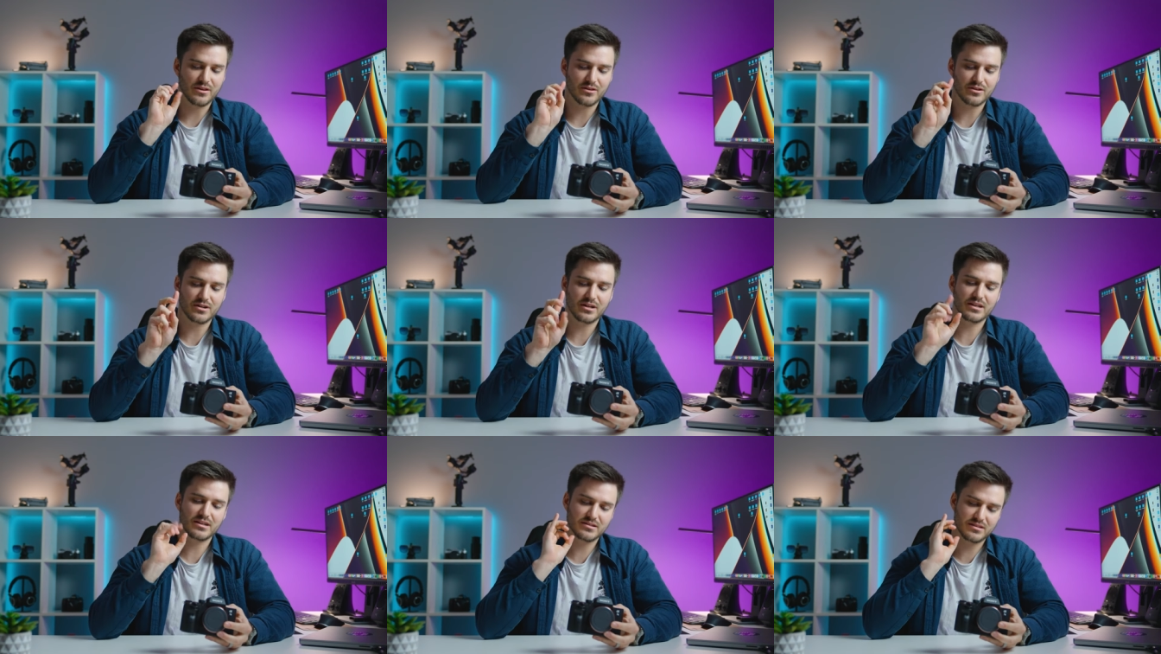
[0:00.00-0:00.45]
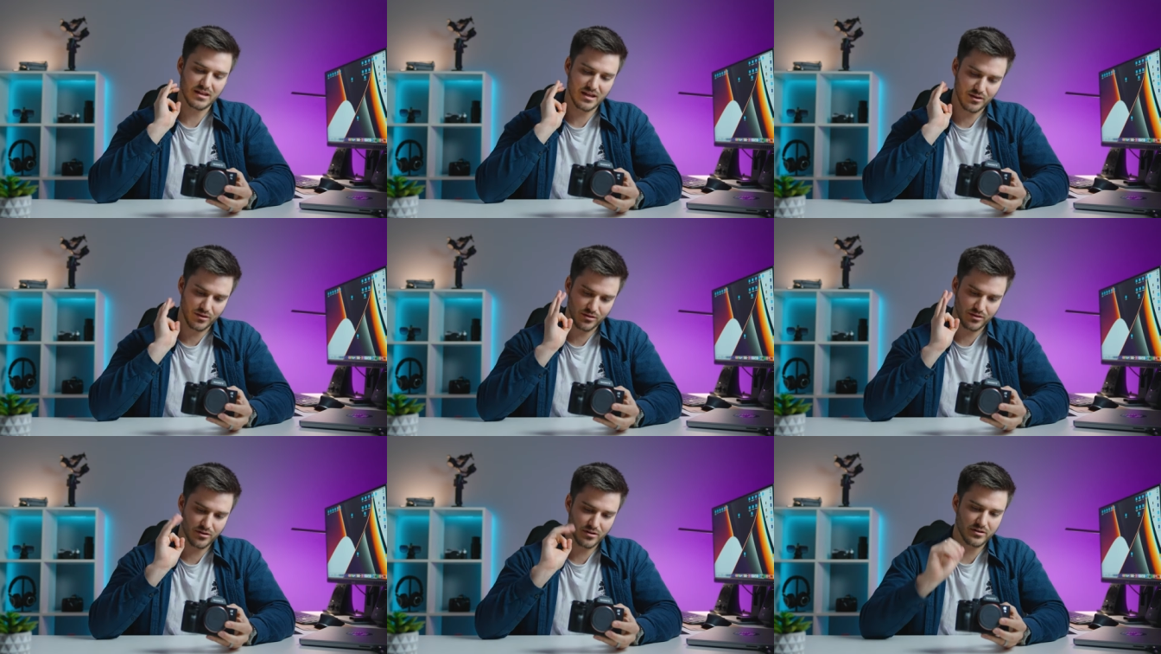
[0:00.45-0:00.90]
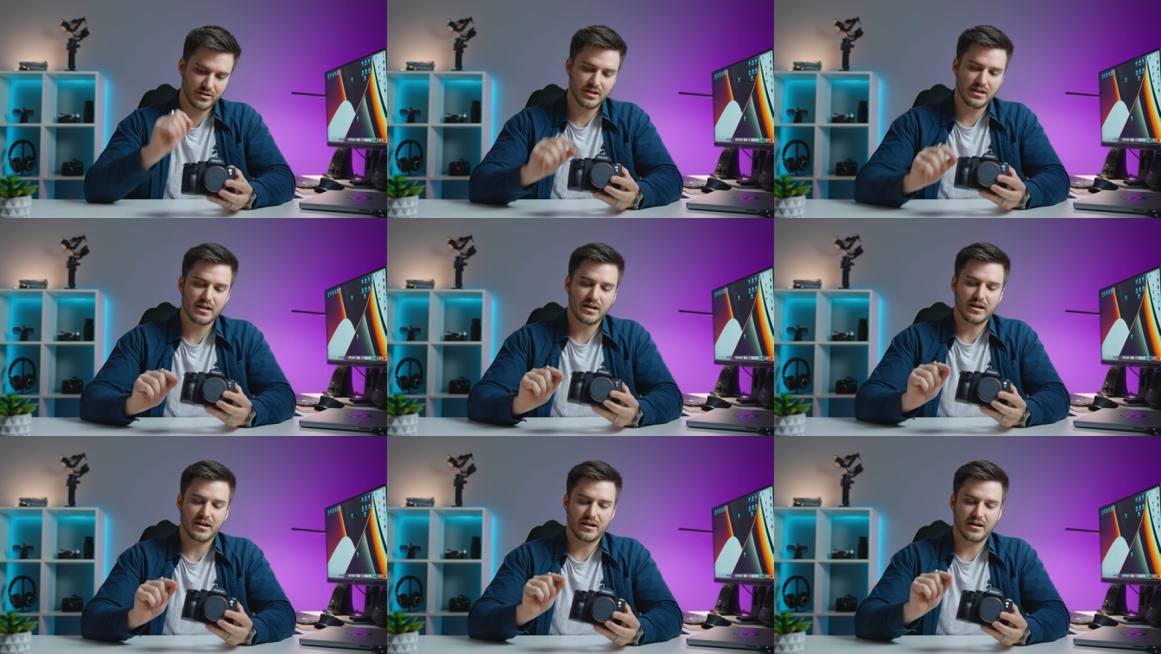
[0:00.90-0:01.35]
There is a
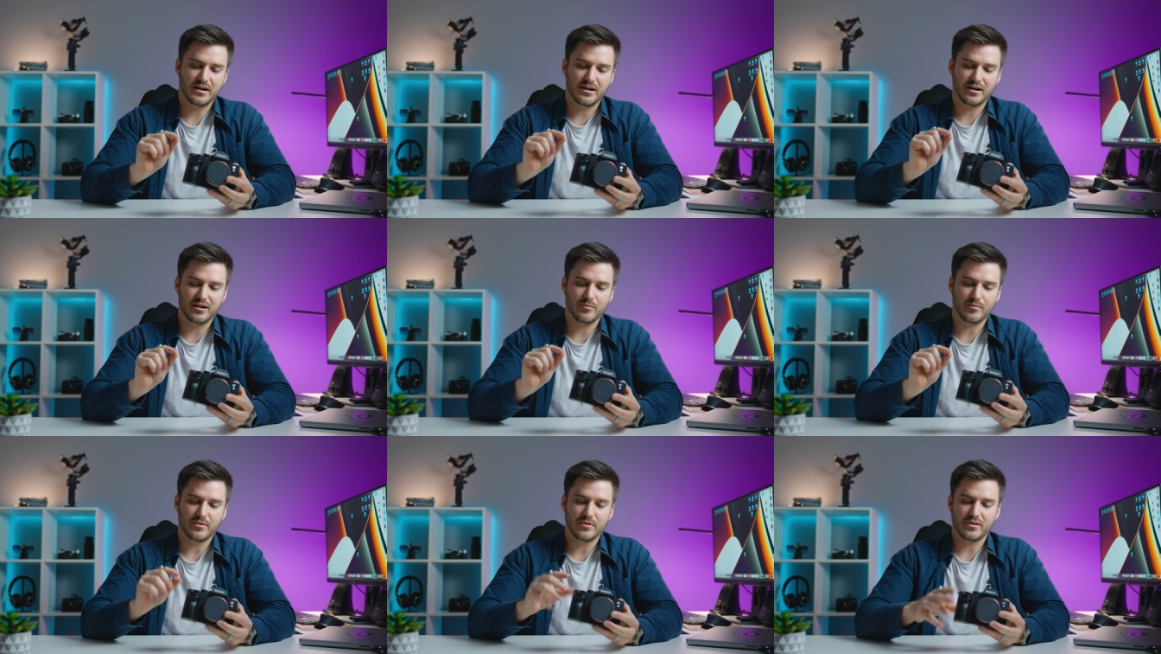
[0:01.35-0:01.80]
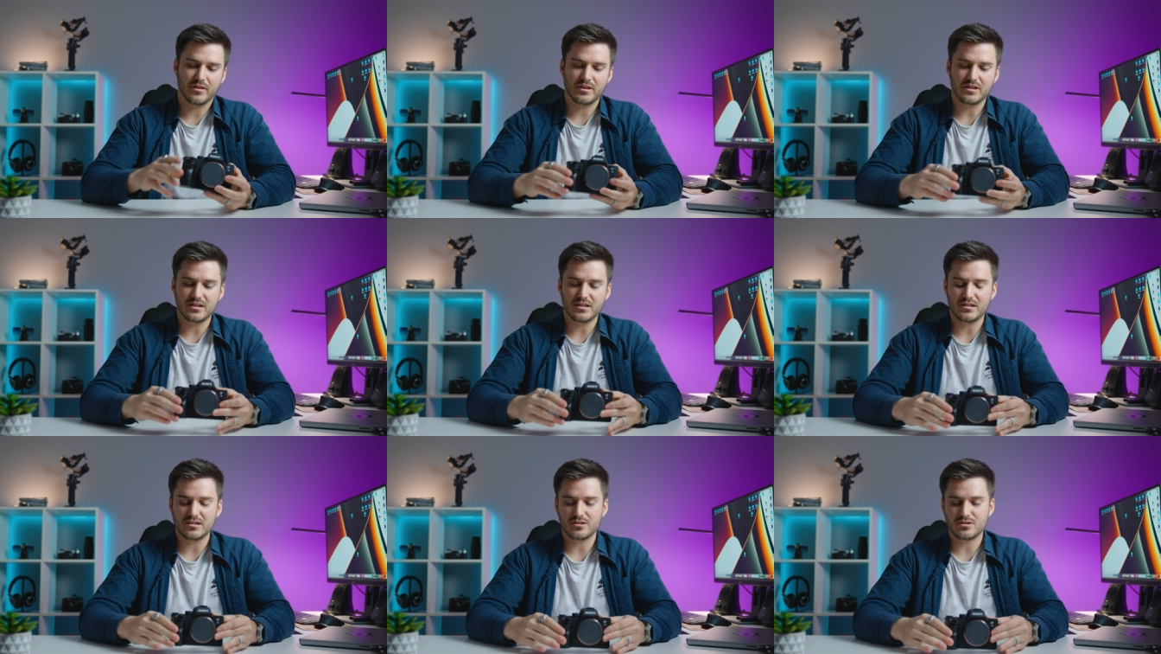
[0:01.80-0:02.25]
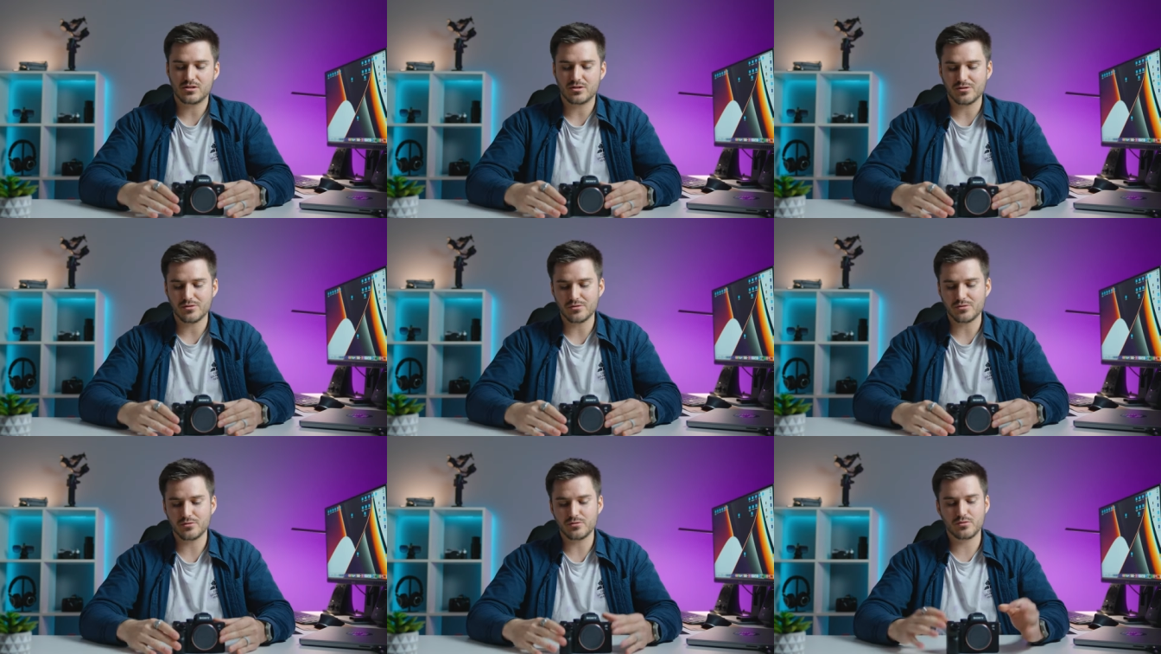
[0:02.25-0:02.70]
third. Um, the
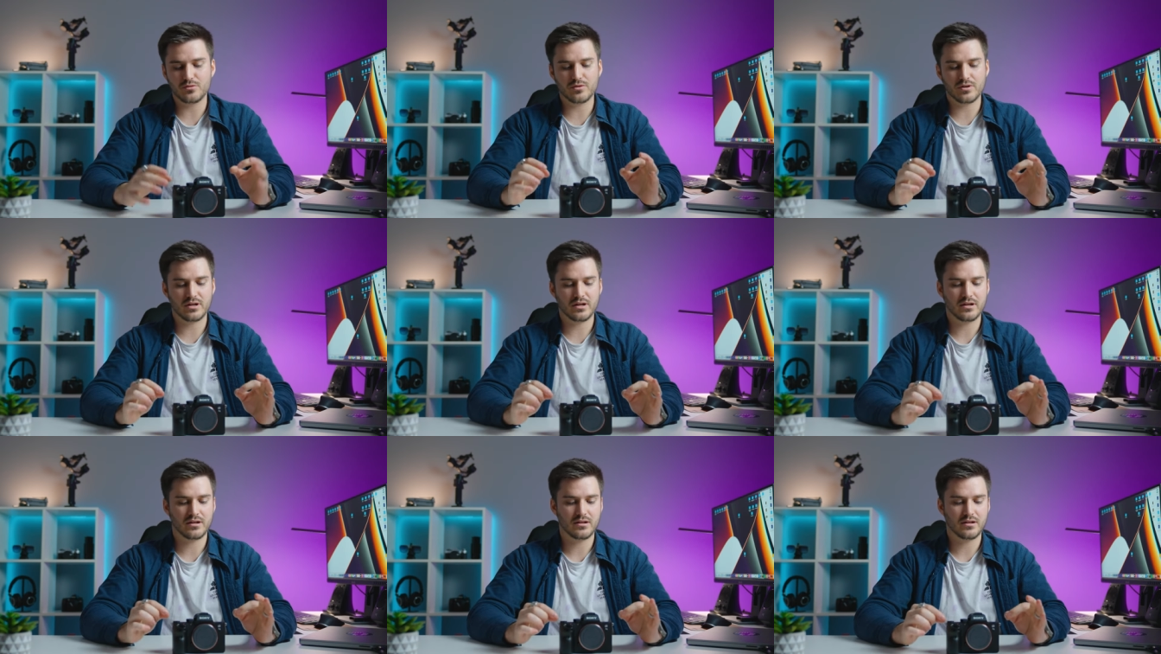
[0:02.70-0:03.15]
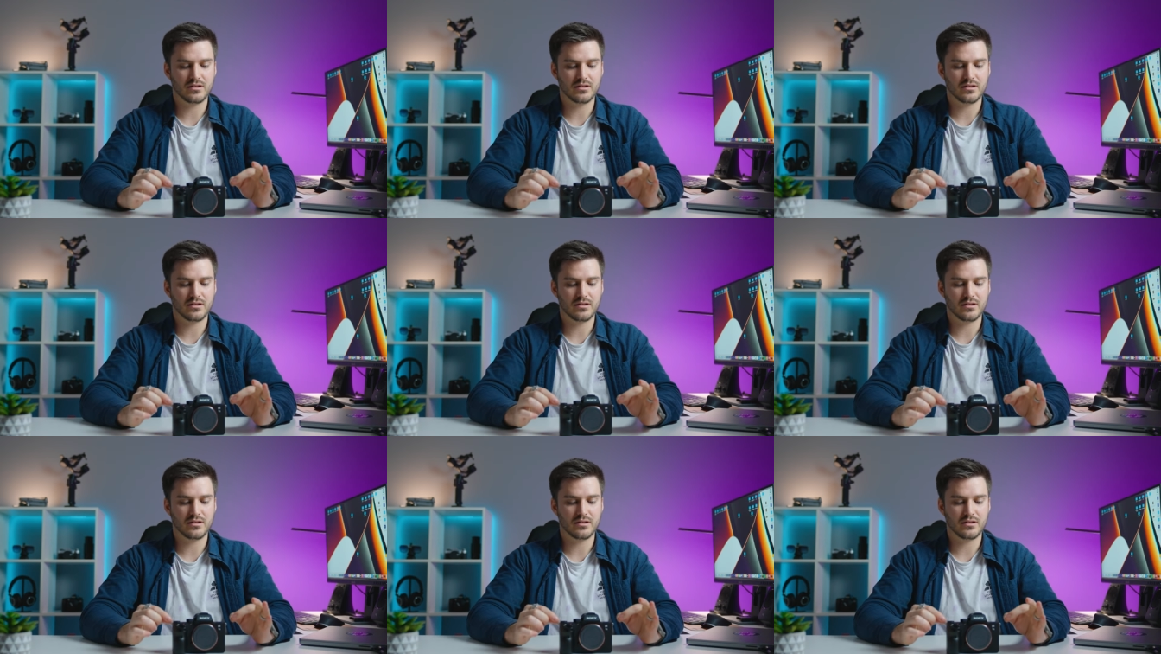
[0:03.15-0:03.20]
two